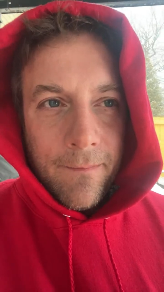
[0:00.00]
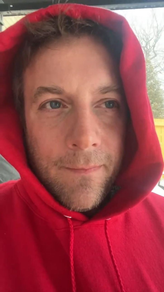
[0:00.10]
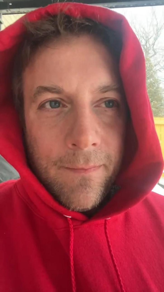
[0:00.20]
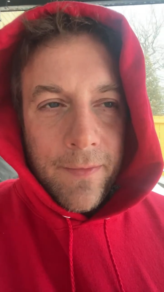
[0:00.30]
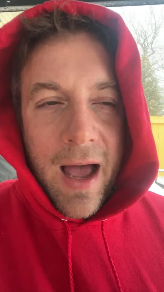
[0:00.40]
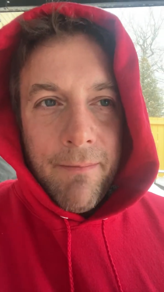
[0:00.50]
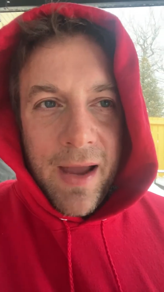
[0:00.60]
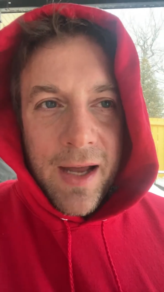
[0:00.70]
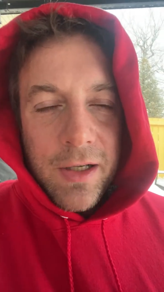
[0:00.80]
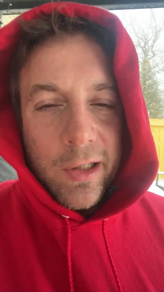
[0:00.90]
That
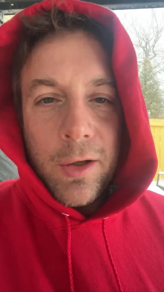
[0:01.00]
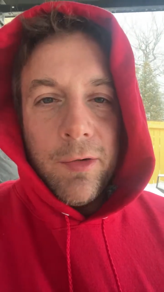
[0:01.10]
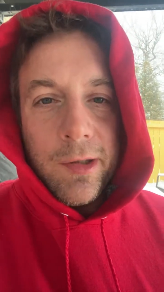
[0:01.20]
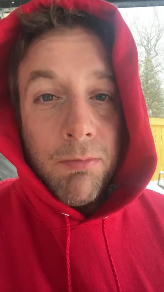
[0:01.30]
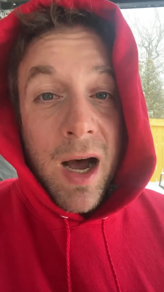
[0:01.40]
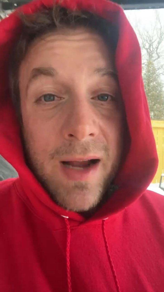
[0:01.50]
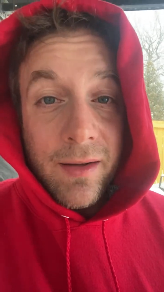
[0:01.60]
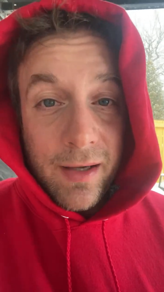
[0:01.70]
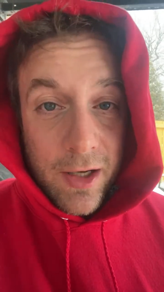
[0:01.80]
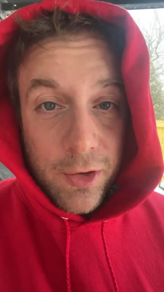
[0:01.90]
man deserves my
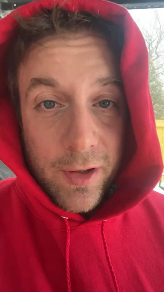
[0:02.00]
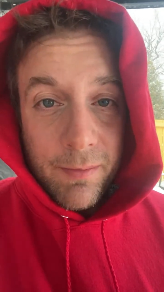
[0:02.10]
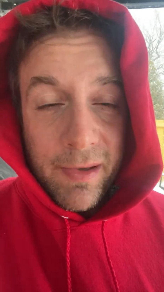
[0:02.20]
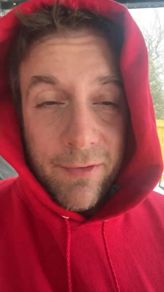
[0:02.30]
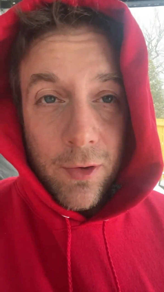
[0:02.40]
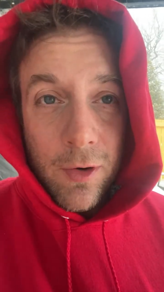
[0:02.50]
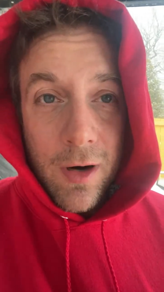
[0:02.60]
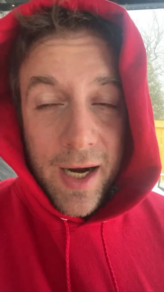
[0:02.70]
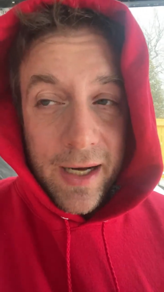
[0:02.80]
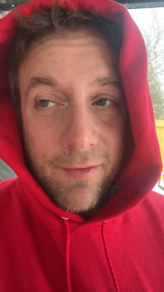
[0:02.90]
attention before
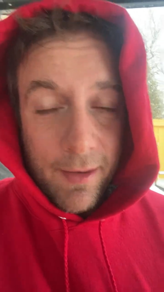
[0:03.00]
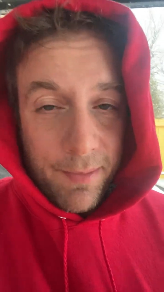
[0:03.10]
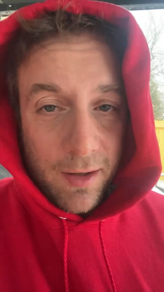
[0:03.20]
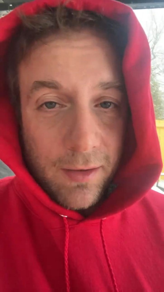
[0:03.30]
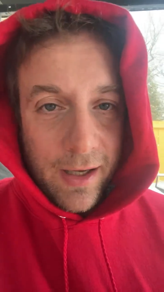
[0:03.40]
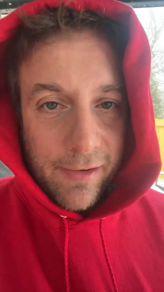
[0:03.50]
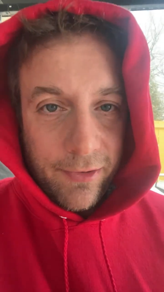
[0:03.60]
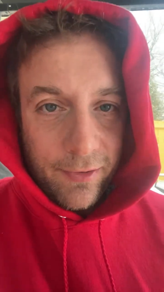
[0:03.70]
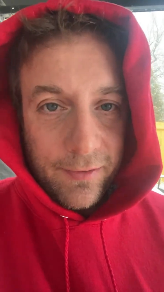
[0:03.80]
I give up on life.